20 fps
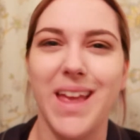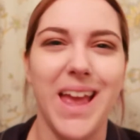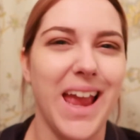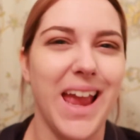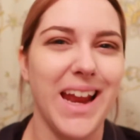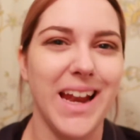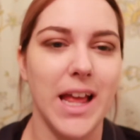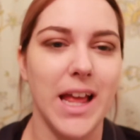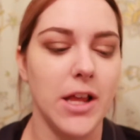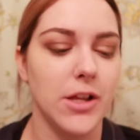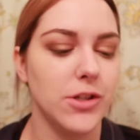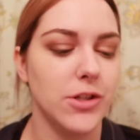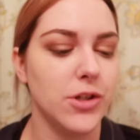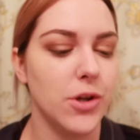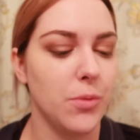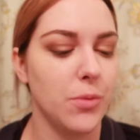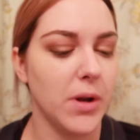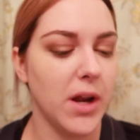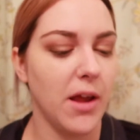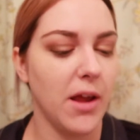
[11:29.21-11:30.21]
Hate it.
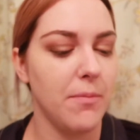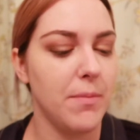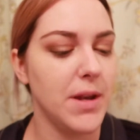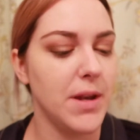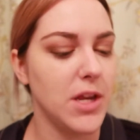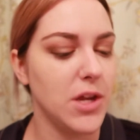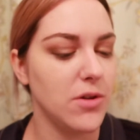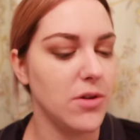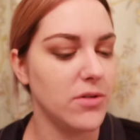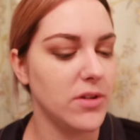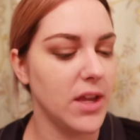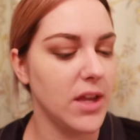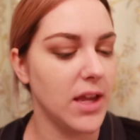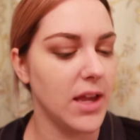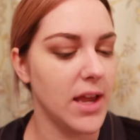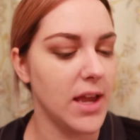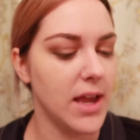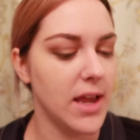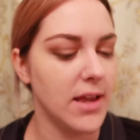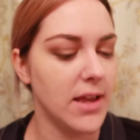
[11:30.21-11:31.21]
So what I've been using
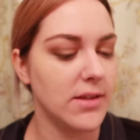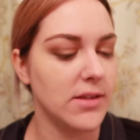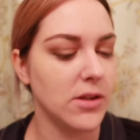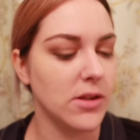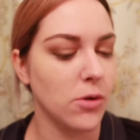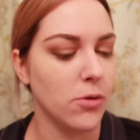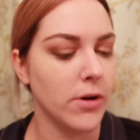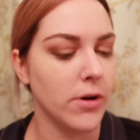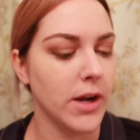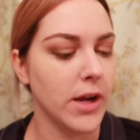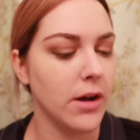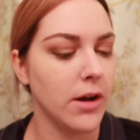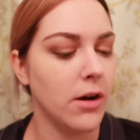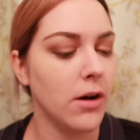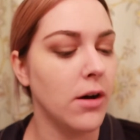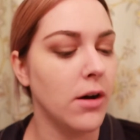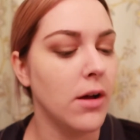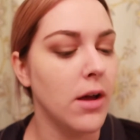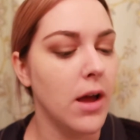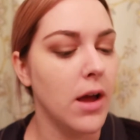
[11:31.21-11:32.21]
is the
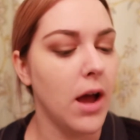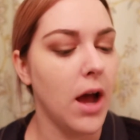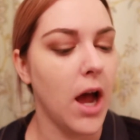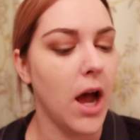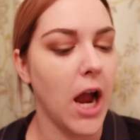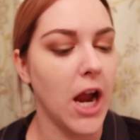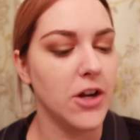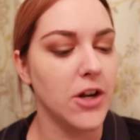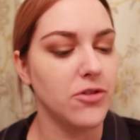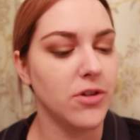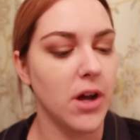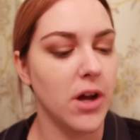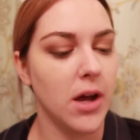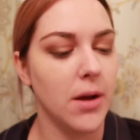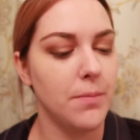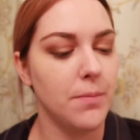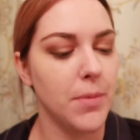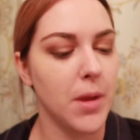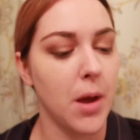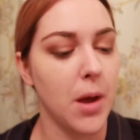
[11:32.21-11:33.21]
L'Oreal
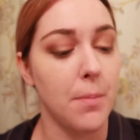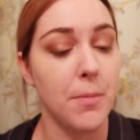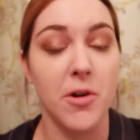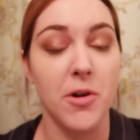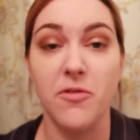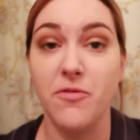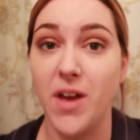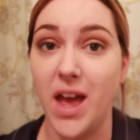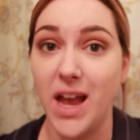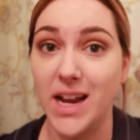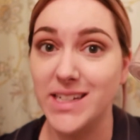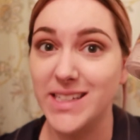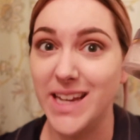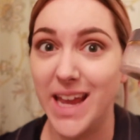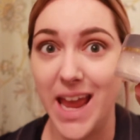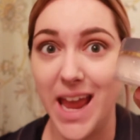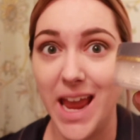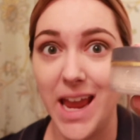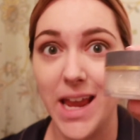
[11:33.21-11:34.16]
Hydra Perfecte